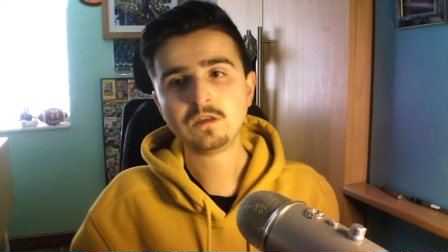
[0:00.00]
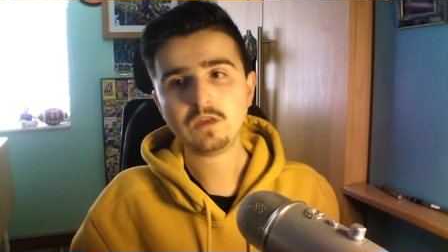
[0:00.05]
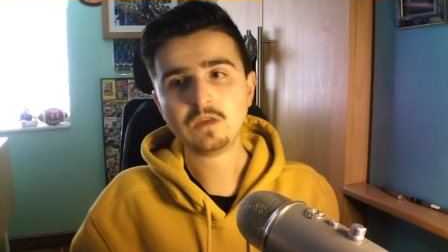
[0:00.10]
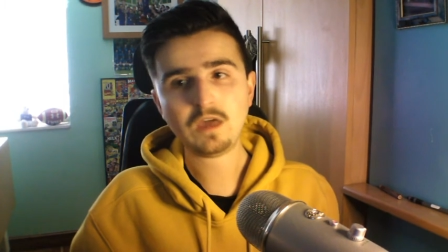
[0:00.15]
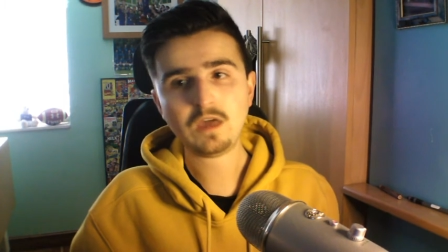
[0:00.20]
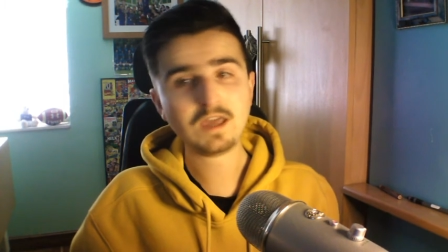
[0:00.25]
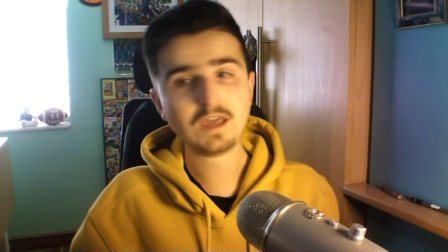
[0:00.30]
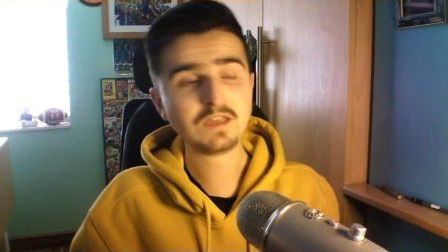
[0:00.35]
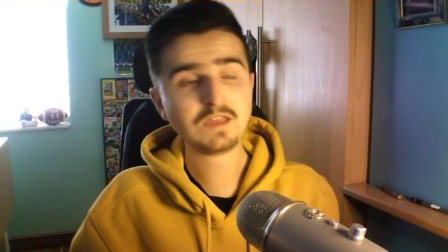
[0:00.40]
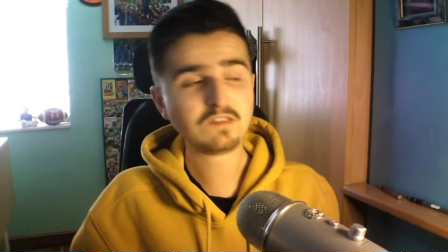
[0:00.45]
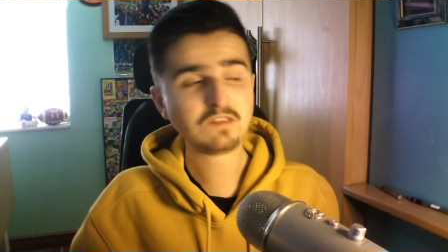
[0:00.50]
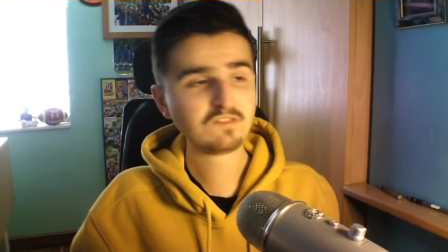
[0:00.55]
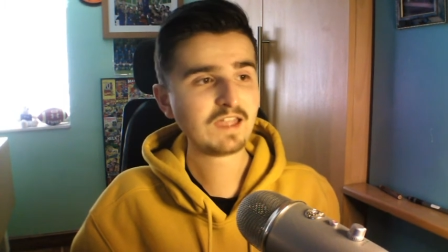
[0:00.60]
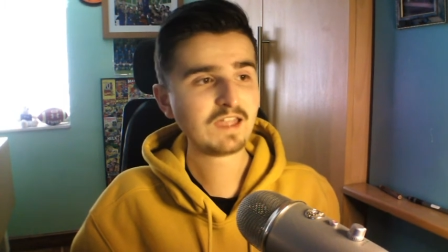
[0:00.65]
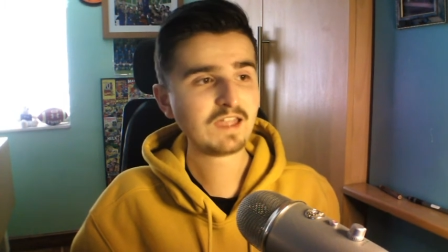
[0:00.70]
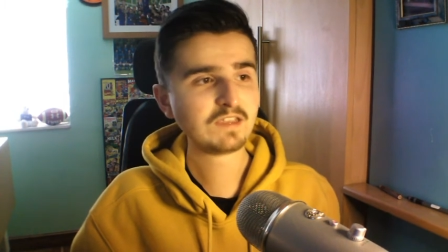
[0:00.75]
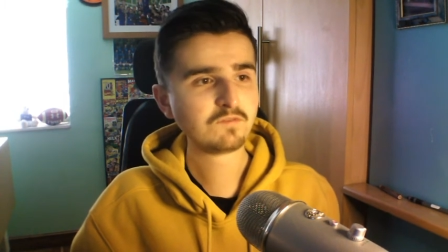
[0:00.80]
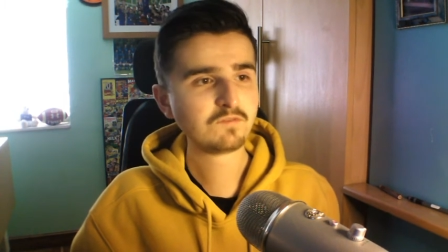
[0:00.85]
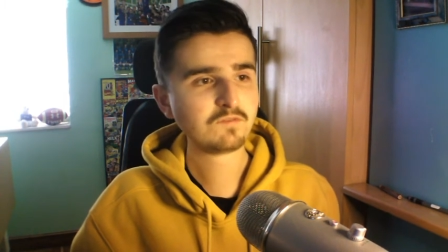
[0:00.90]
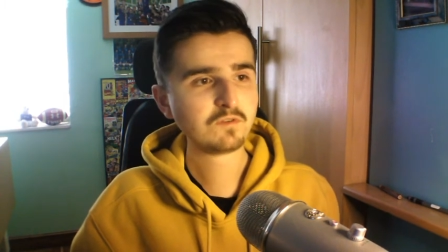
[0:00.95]
I
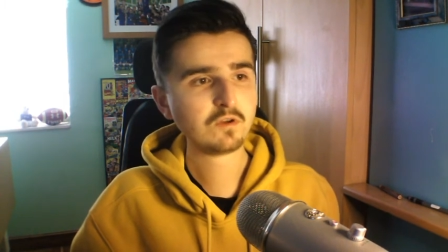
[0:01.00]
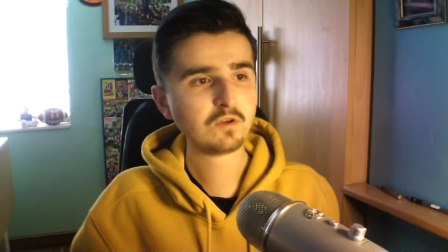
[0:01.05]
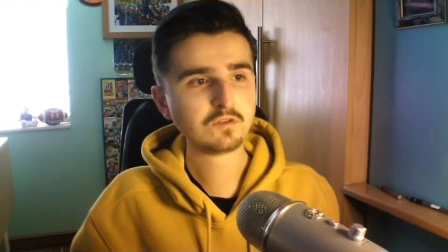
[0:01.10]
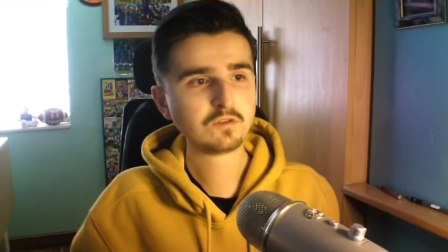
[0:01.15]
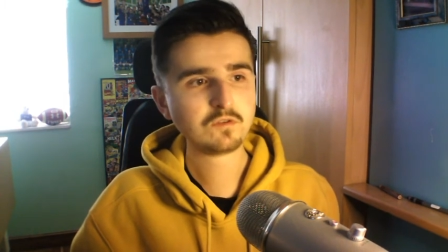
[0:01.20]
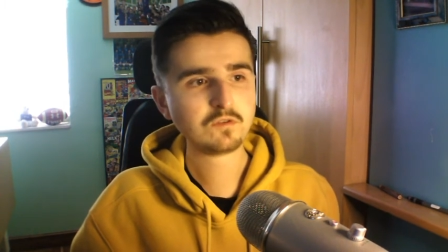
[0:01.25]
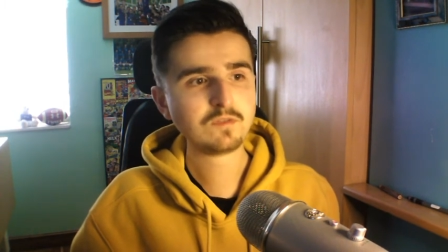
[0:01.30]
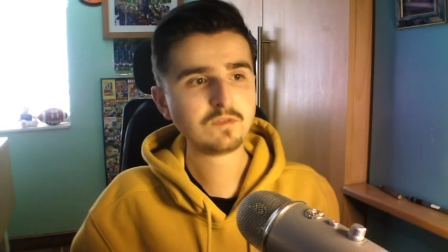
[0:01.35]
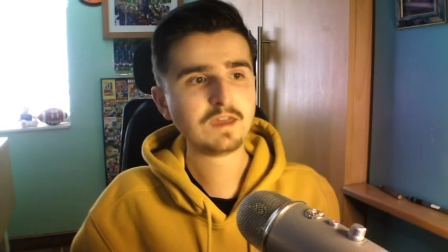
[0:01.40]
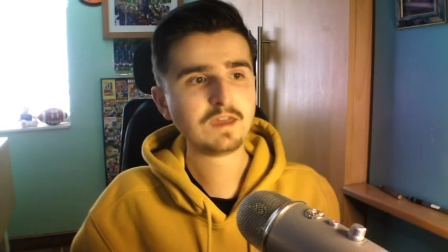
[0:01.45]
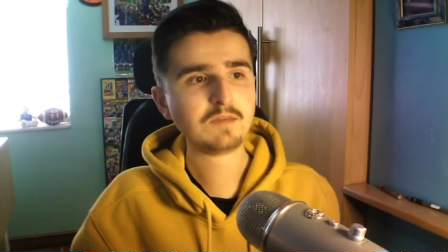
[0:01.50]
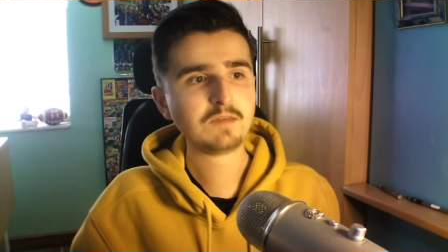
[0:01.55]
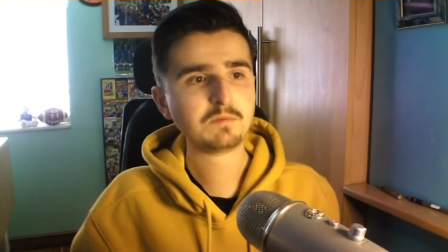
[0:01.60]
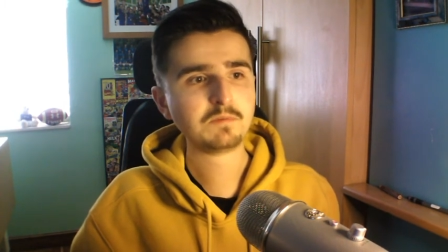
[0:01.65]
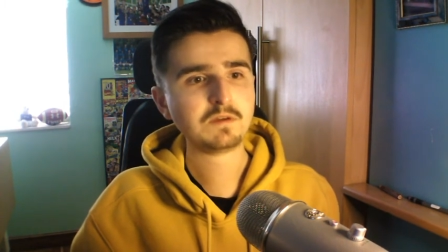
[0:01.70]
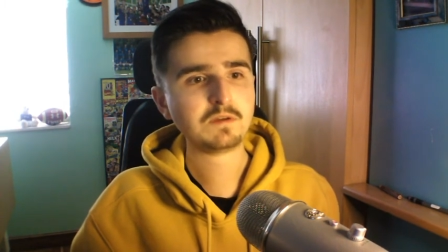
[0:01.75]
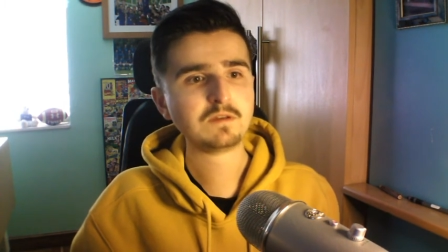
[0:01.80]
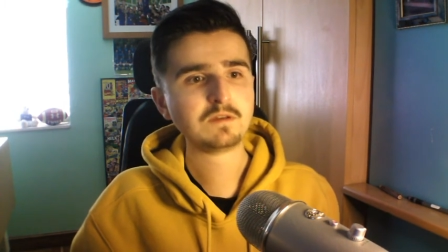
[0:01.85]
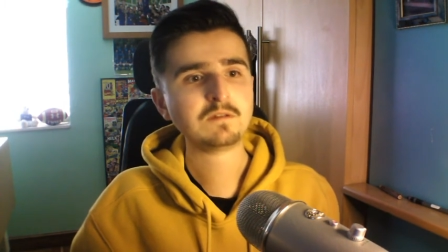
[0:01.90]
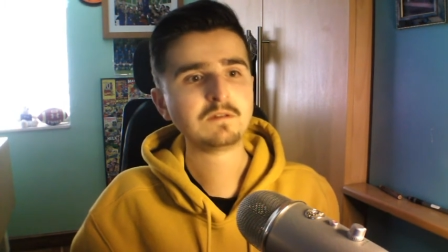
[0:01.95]
understand if you've got to do that,
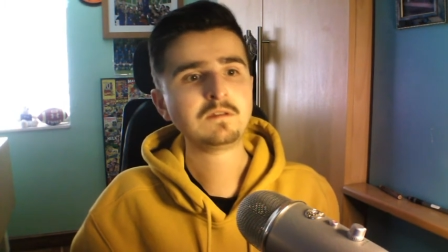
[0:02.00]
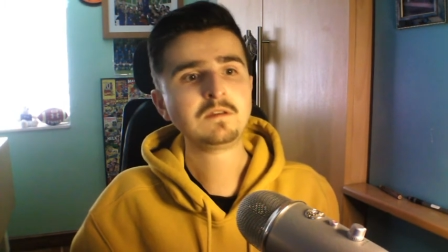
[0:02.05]
but